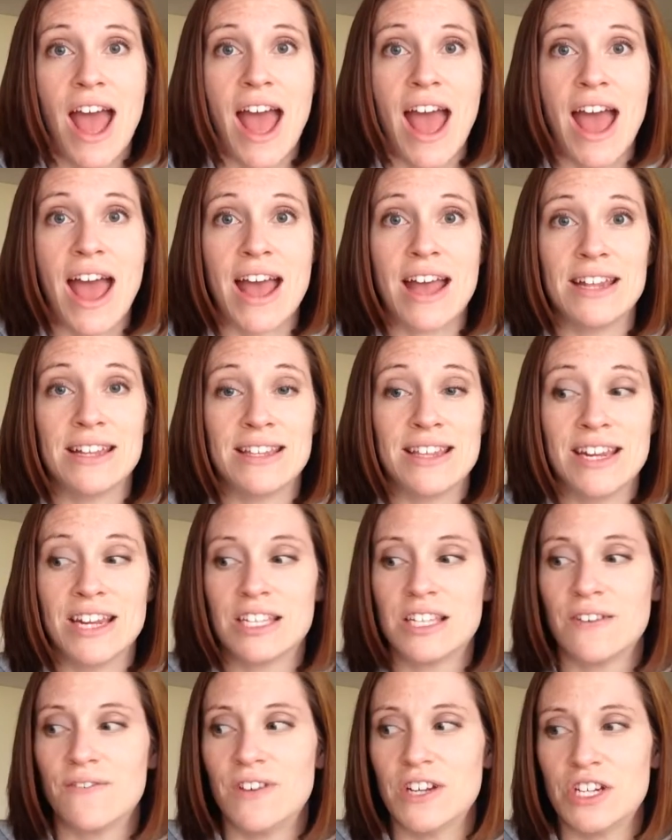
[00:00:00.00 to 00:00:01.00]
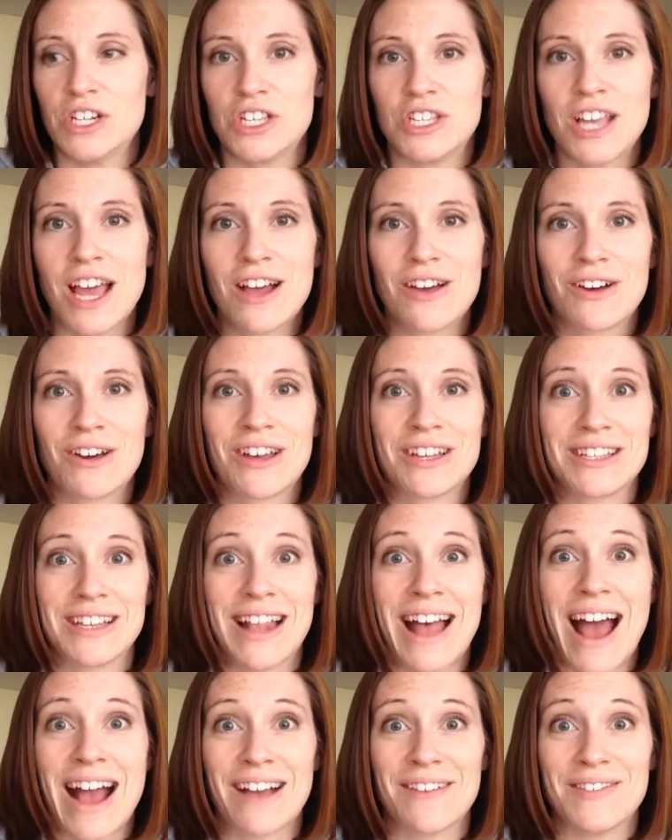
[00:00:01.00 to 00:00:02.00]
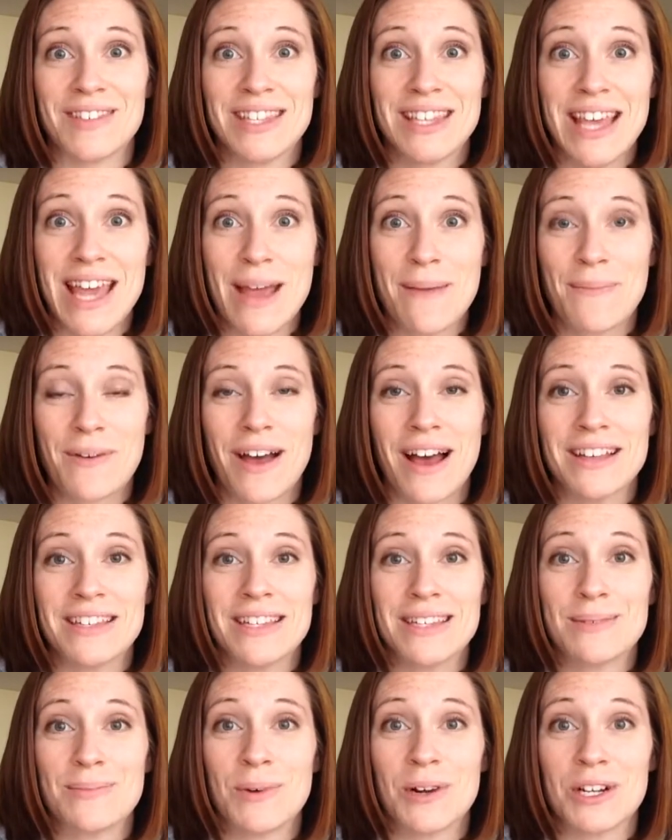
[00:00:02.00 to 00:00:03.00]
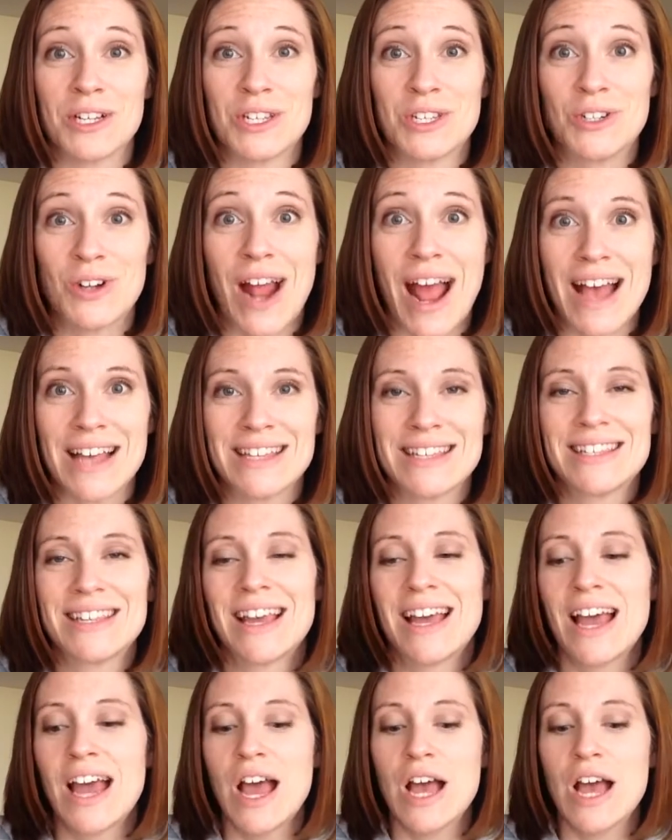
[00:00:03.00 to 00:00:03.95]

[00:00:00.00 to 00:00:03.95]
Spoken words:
And then it's a vicious cycle because the lack of sleep causes more stress.